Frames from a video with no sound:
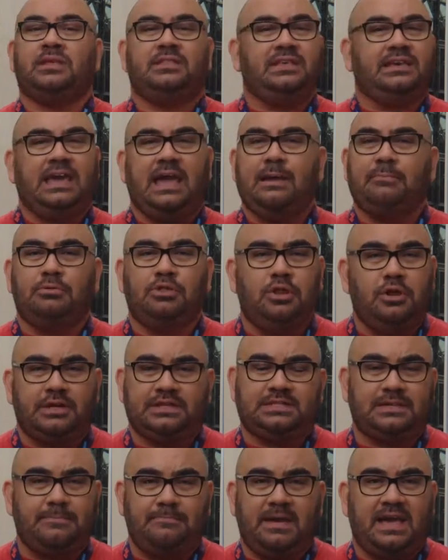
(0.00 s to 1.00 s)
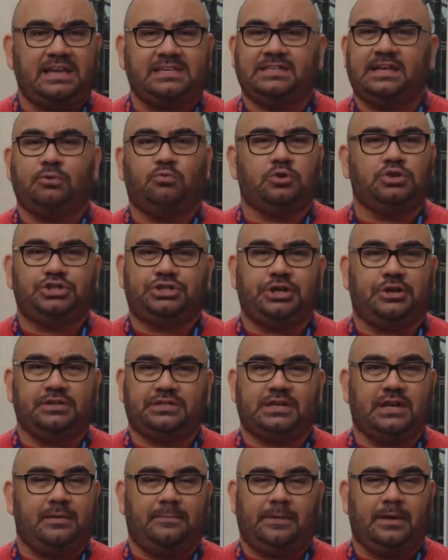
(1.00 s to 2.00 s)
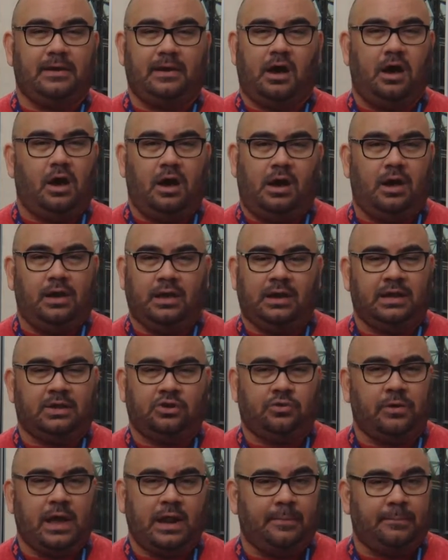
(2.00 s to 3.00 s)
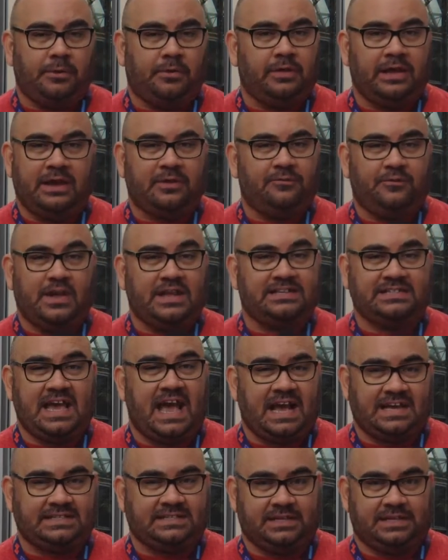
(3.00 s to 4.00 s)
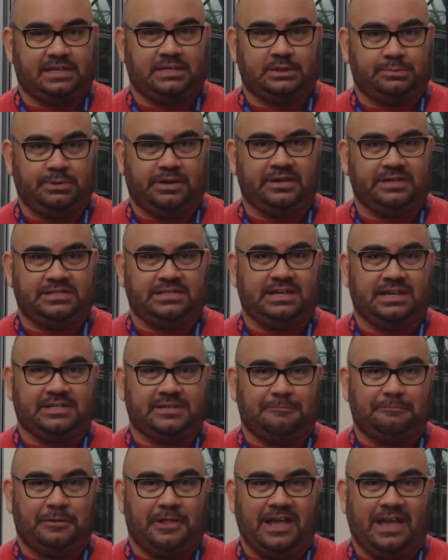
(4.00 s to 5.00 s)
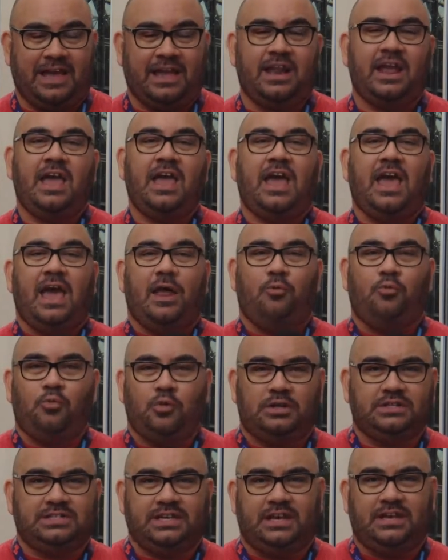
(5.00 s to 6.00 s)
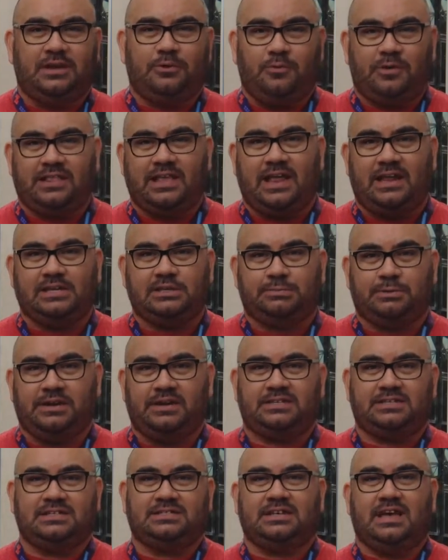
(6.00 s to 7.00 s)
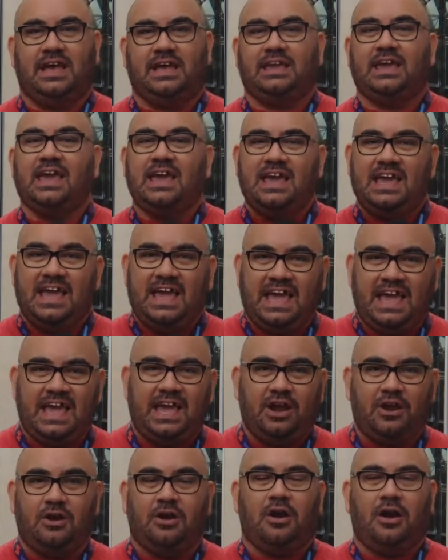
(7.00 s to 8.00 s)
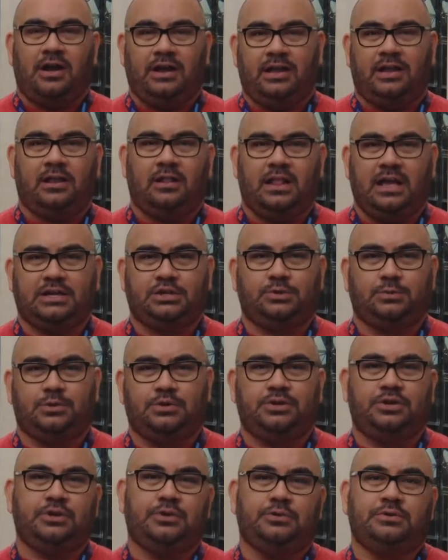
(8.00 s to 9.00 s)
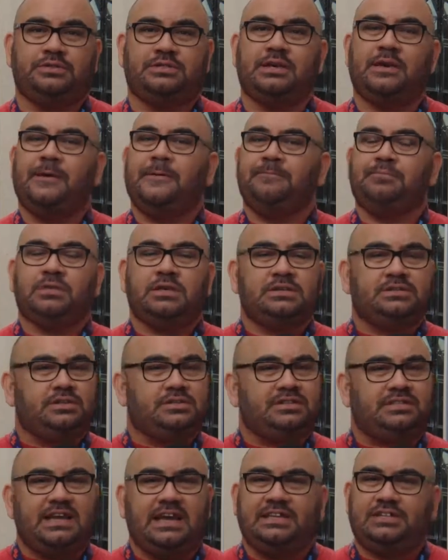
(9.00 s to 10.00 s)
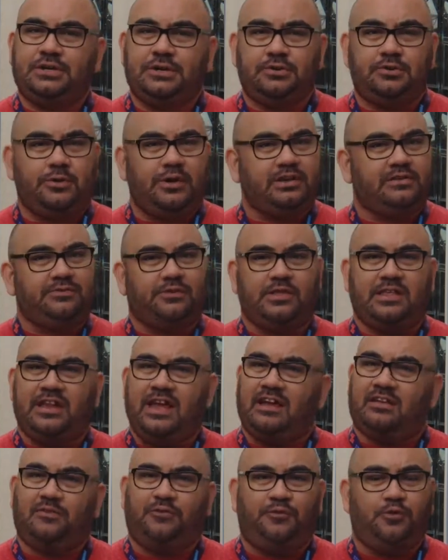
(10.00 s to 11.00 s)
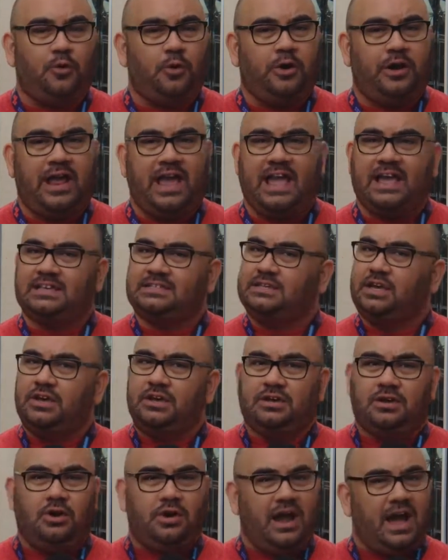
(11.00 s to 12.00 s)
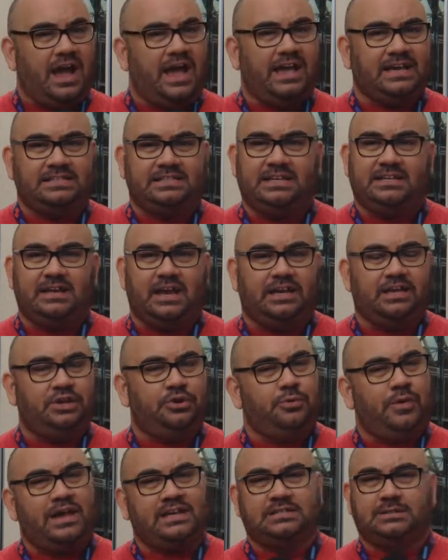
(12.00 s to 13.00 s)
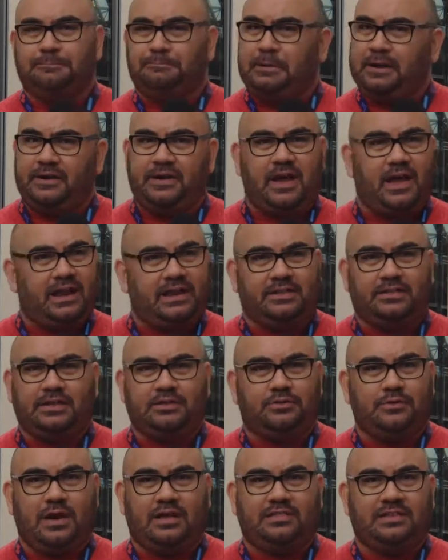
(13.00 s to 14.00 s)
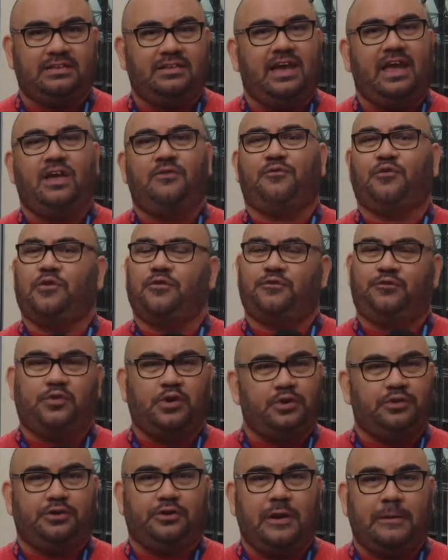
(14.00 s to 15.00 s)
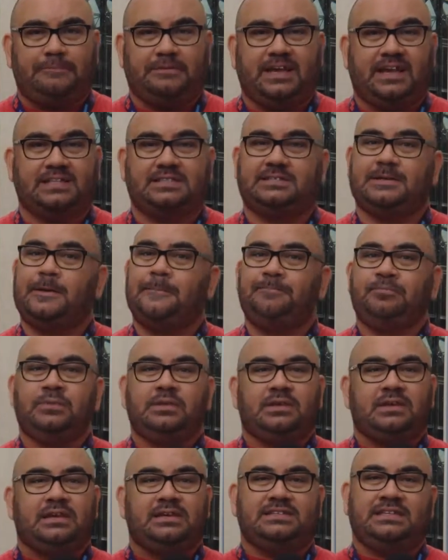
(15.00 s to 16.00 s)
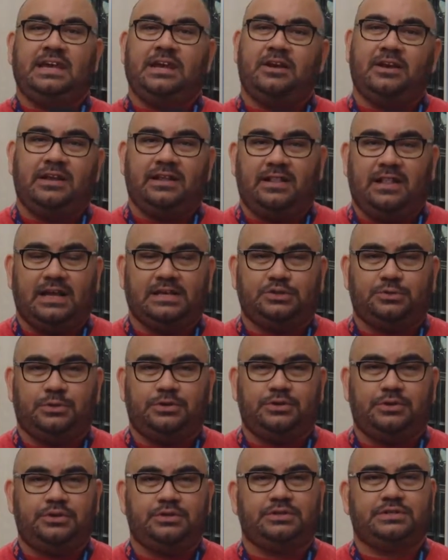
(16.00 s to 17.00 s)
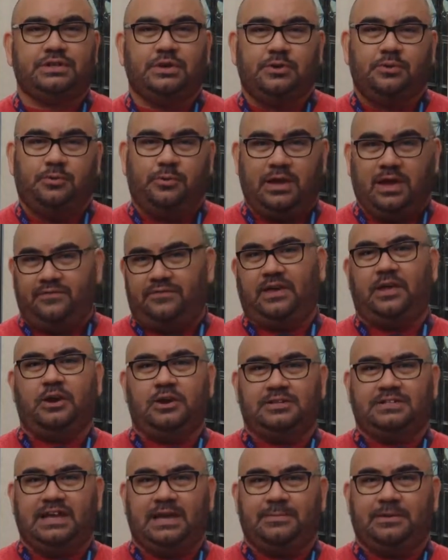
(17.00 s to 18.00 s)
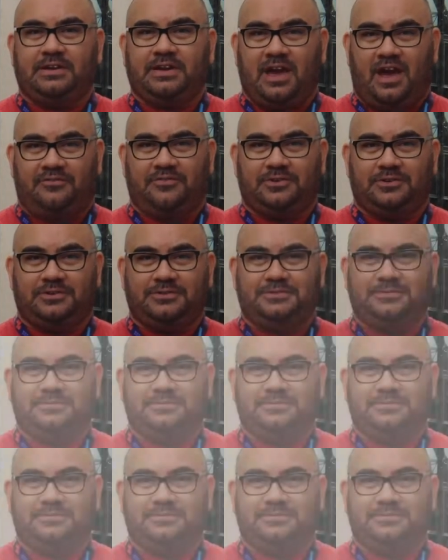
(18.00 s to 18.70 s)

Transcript: The game looks amazing. We're sure it's going to be an incredible and fantastic experience to get to play it, and we'll tell you what that experience is like here on Intellectual News. So stay tuned to us for the next four days. Go to i x e dot u s periodically throughout the day for further updates, because here at Intellectual News, we have entertainment covered.